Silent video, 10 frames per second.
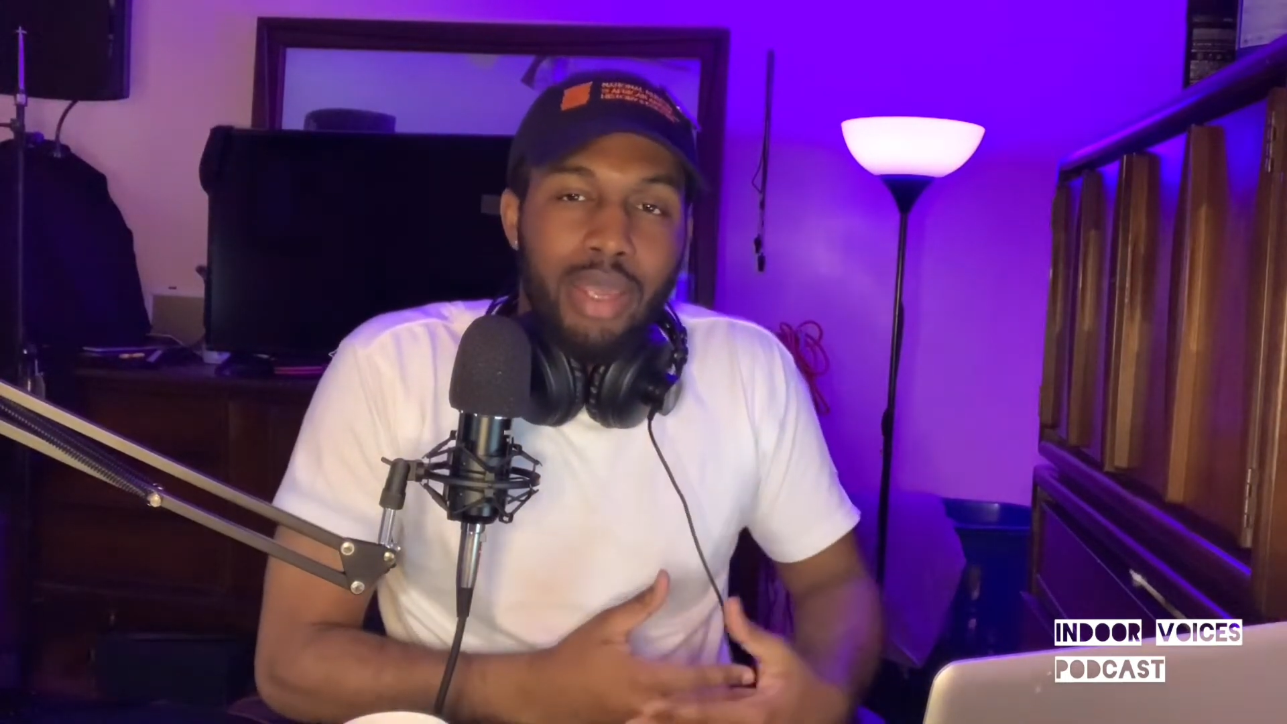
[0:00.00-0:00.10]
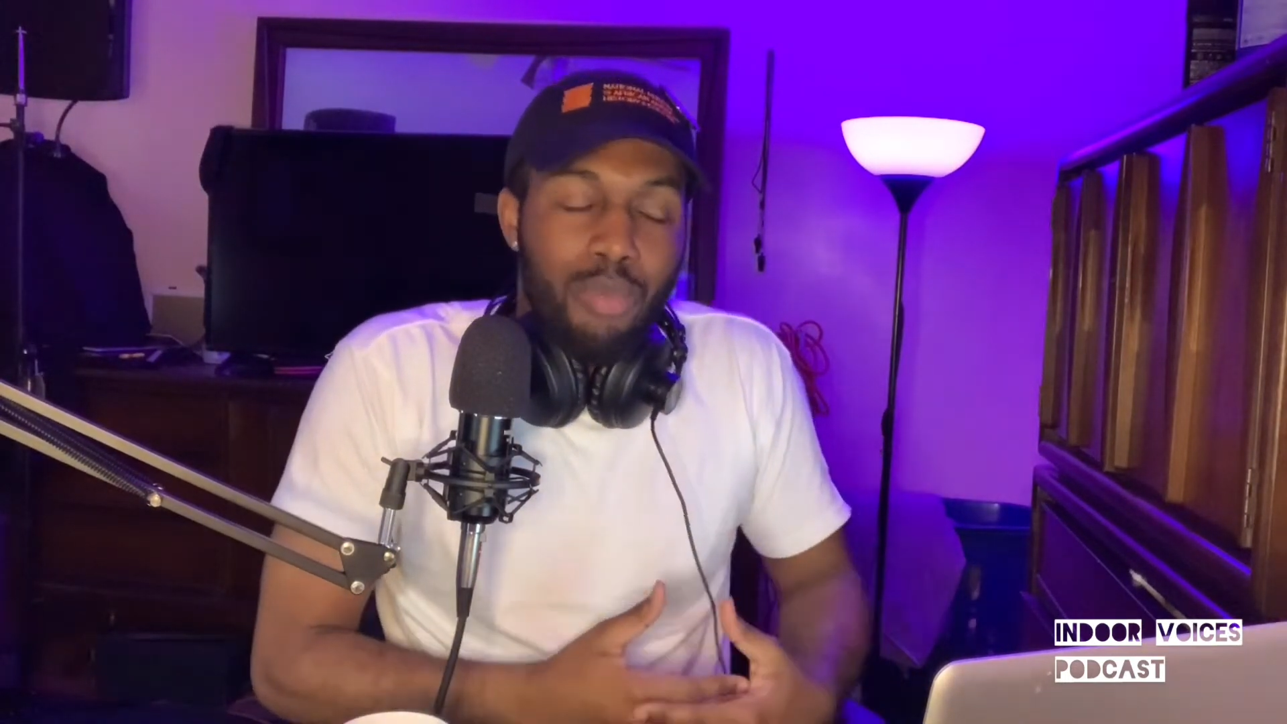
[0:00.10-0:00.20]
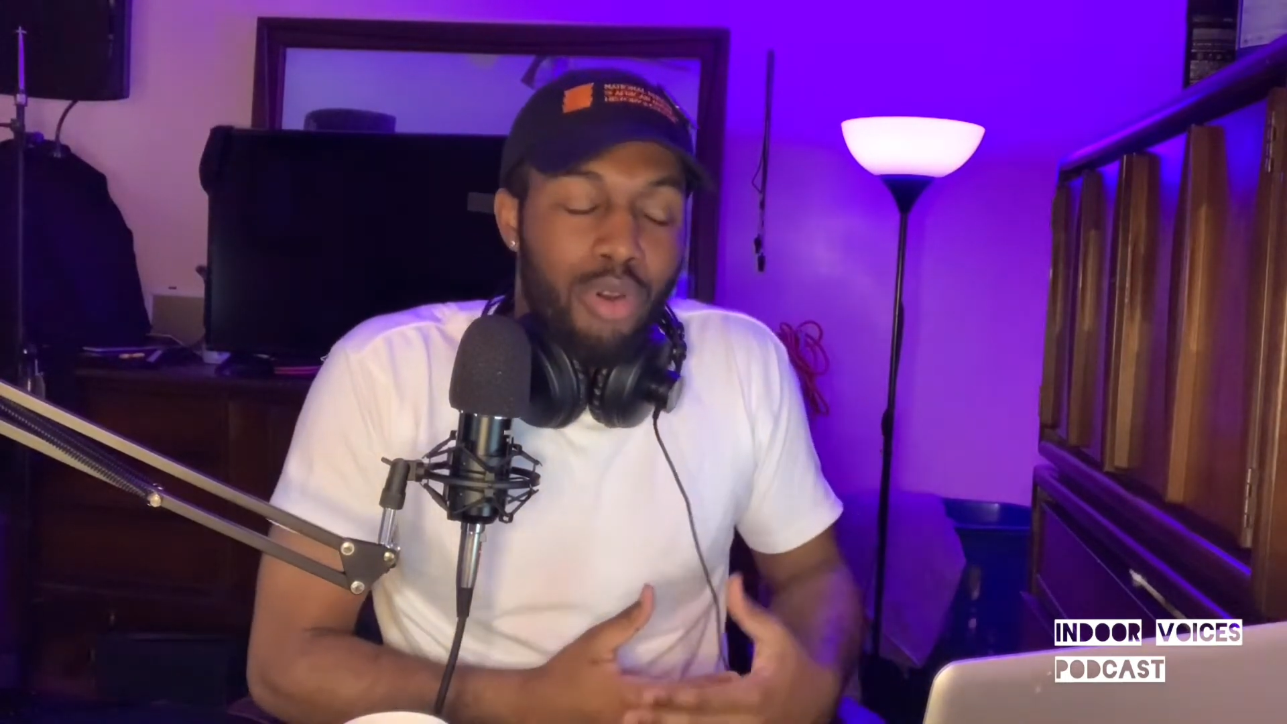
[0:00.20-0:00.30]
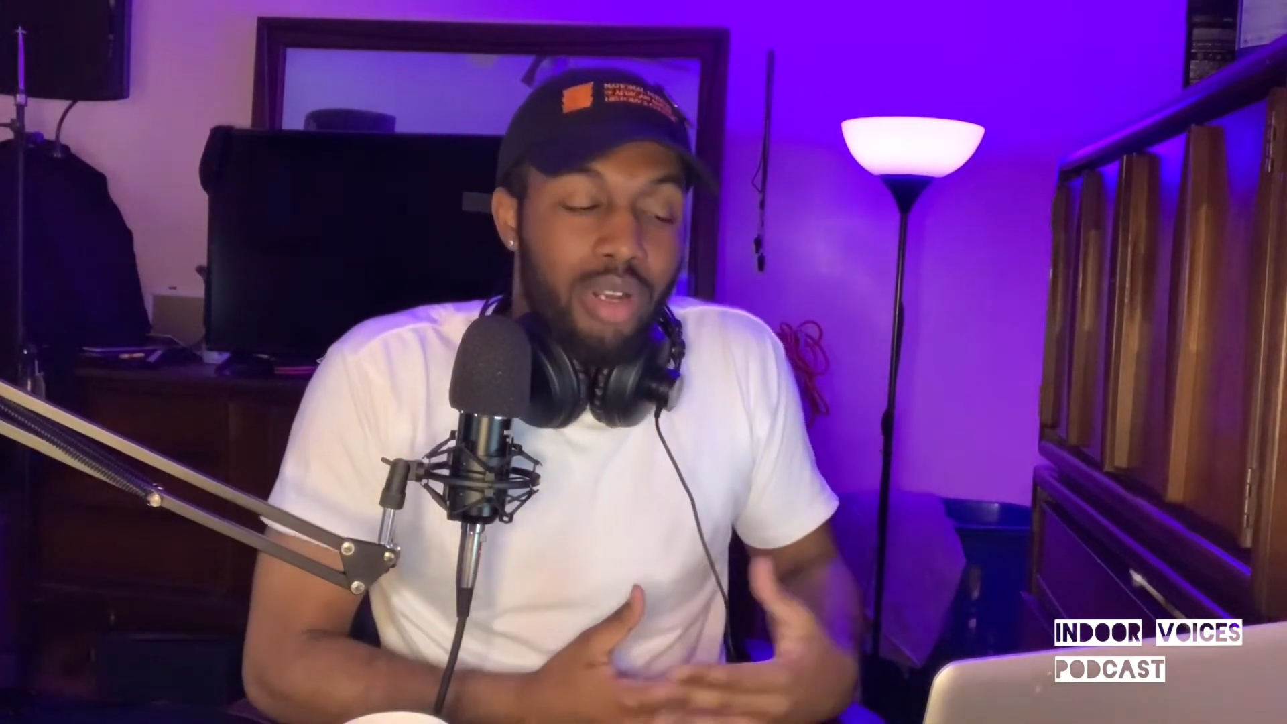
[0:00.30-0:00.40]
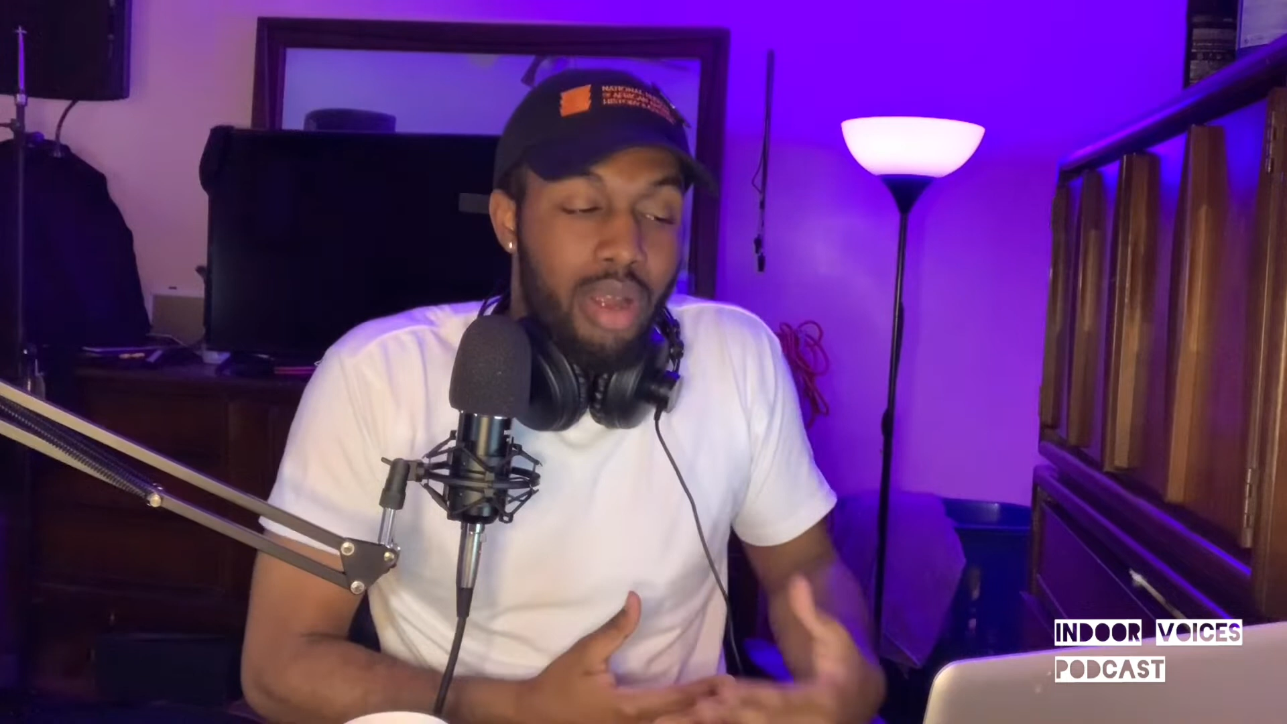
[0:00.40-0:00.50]
get
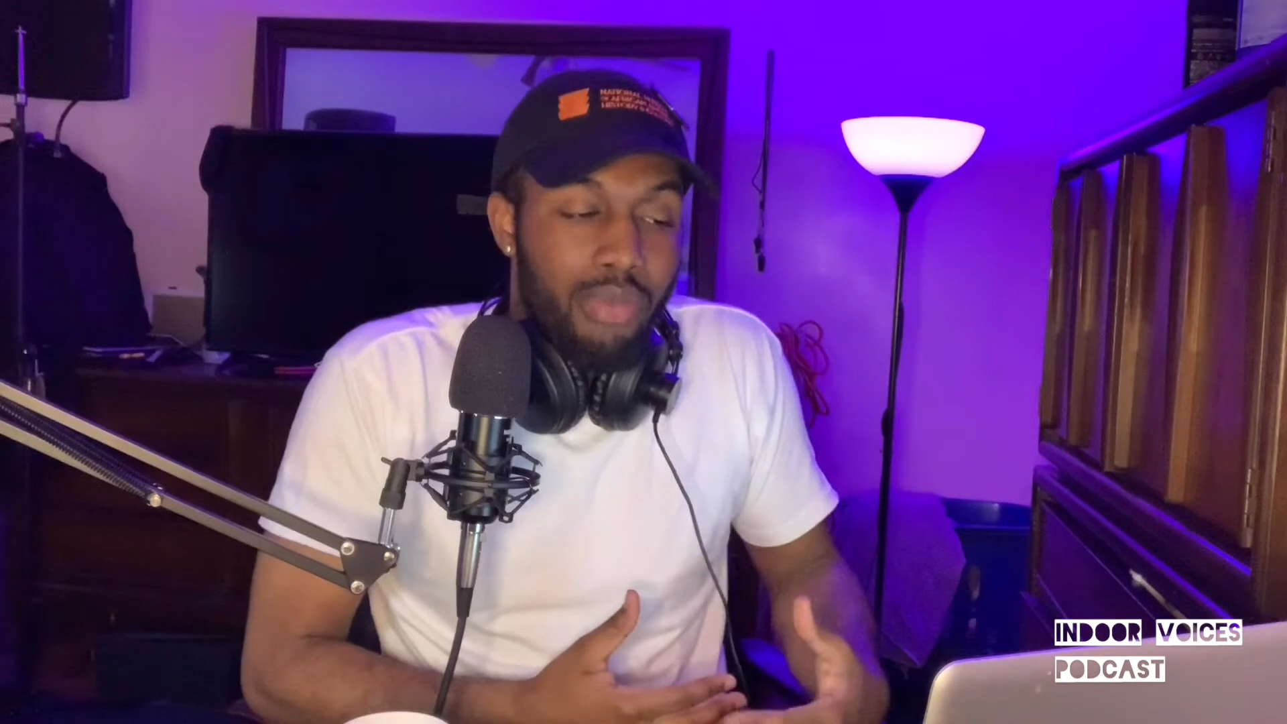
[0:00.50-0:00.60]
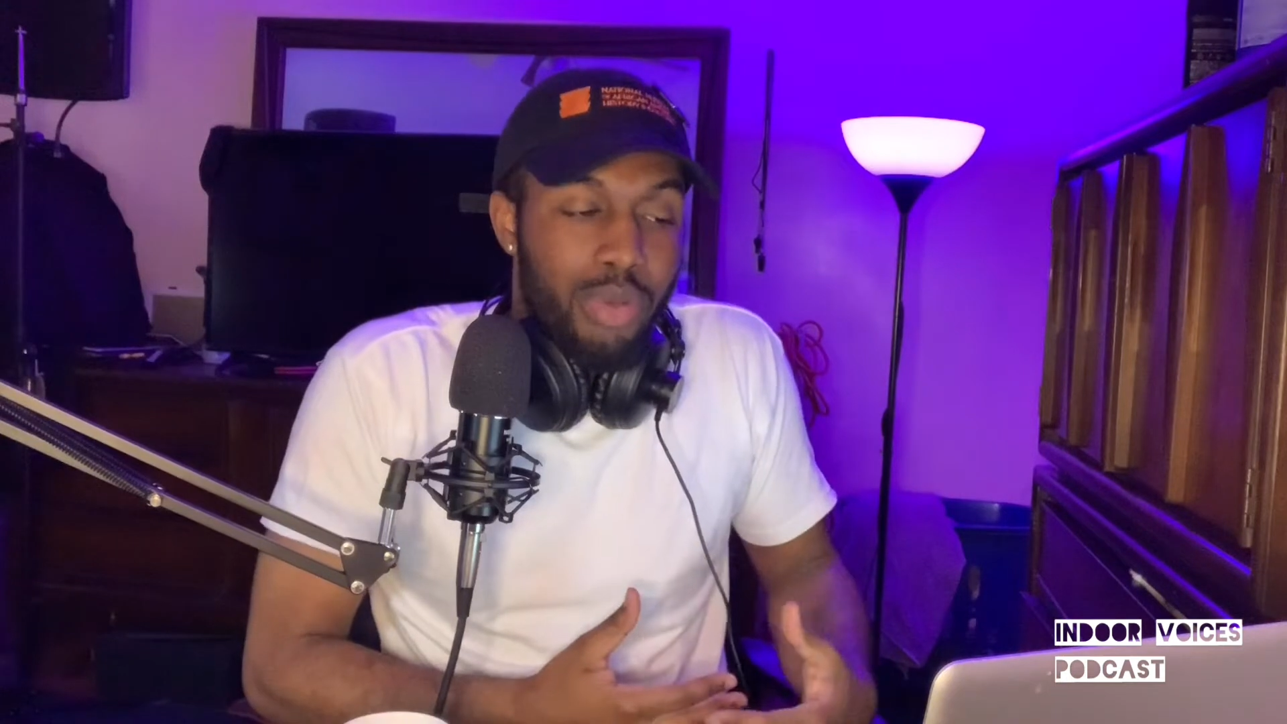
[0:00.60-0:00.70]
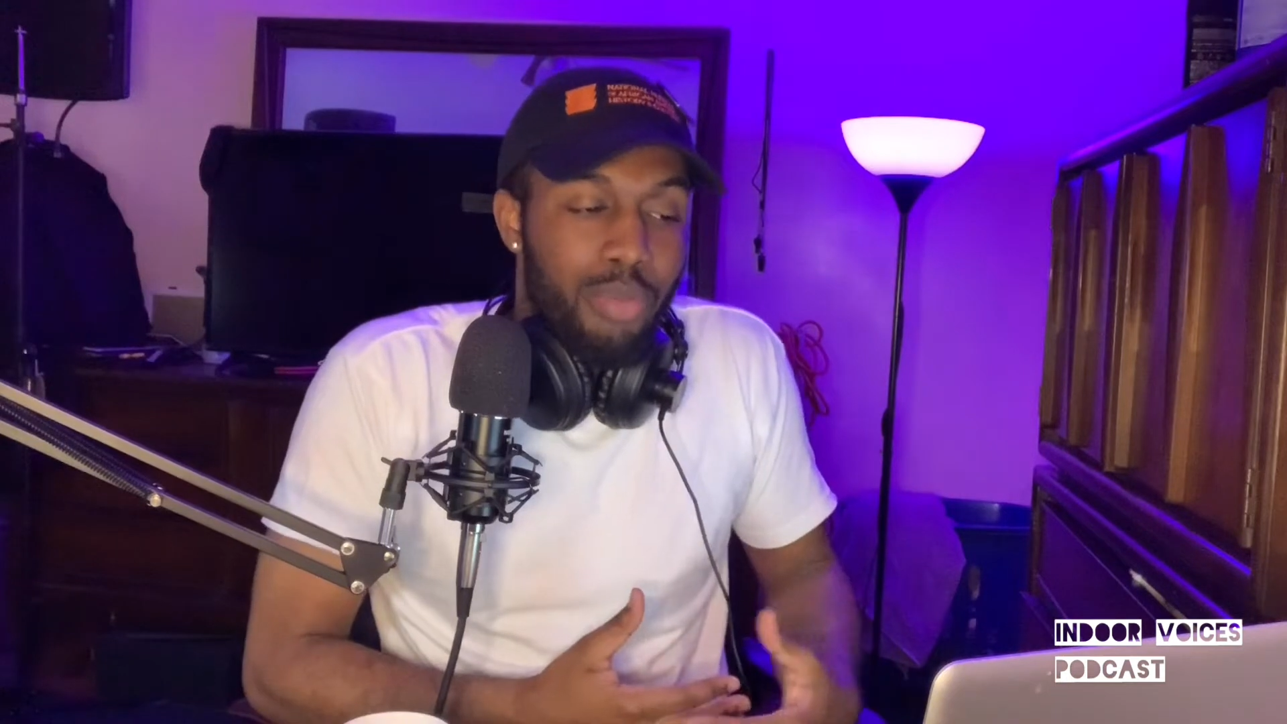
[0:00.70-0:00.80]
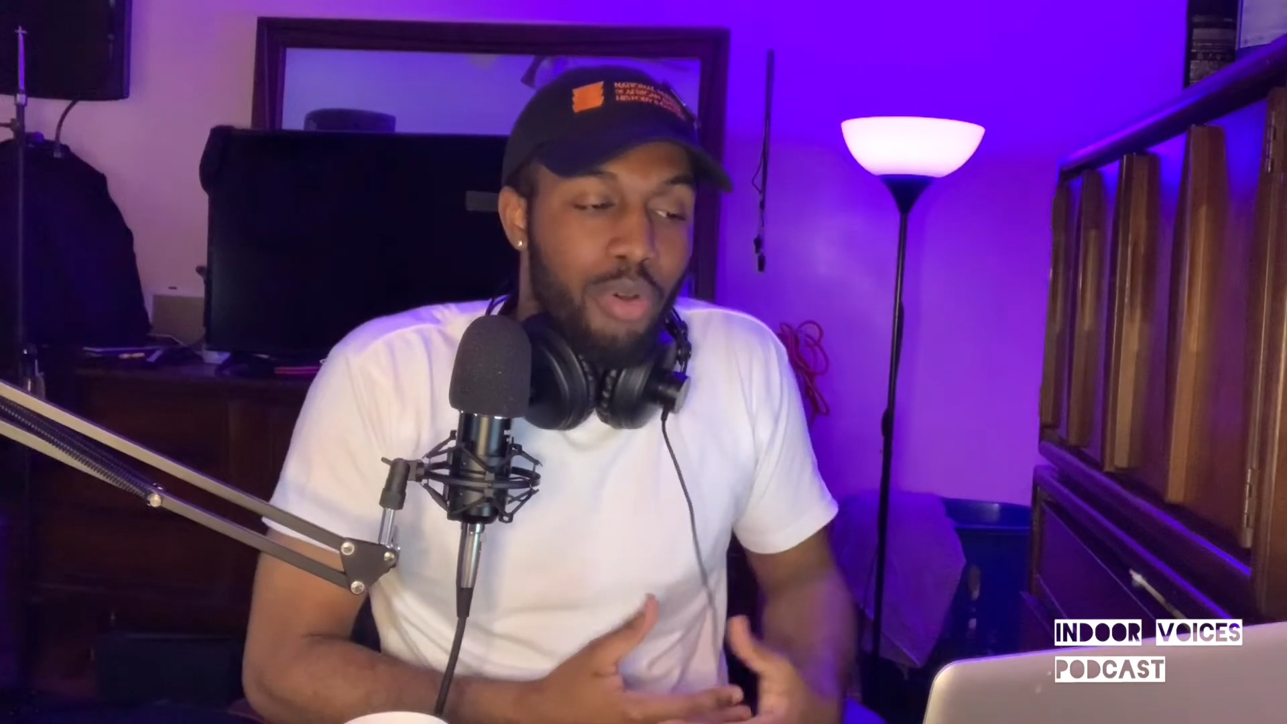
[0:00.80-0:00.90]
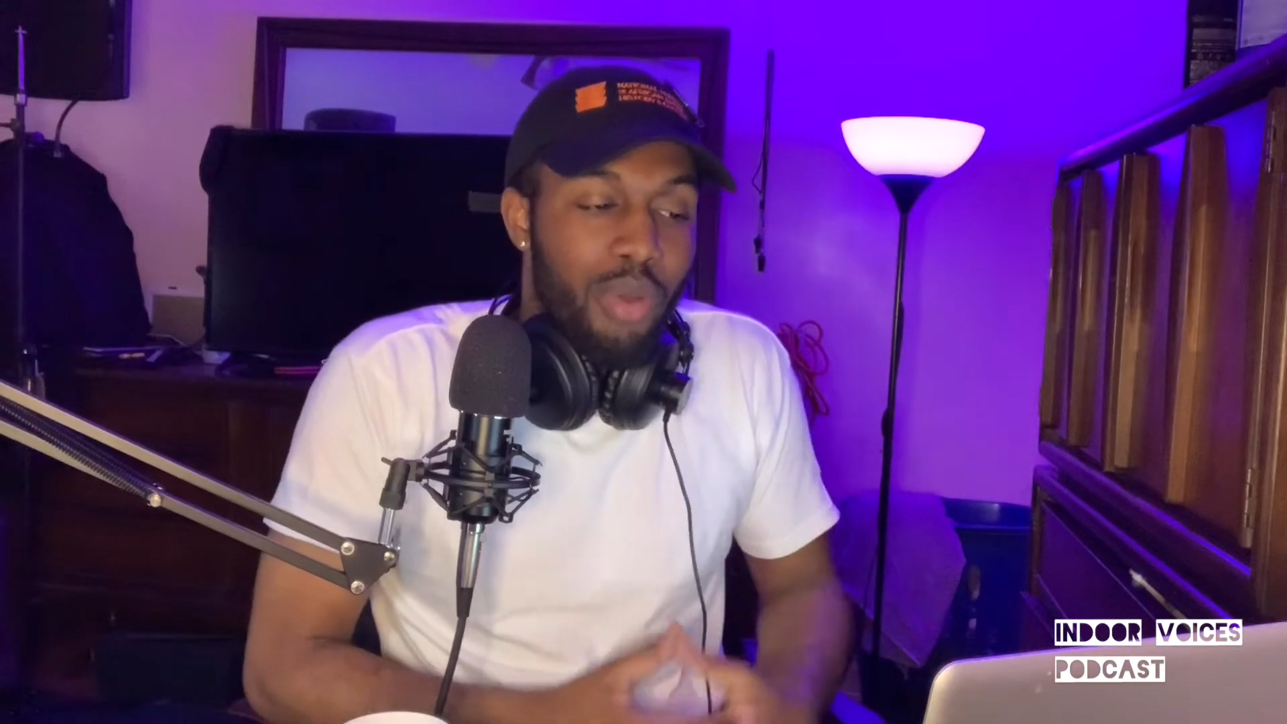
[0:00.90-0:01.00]
more comfortable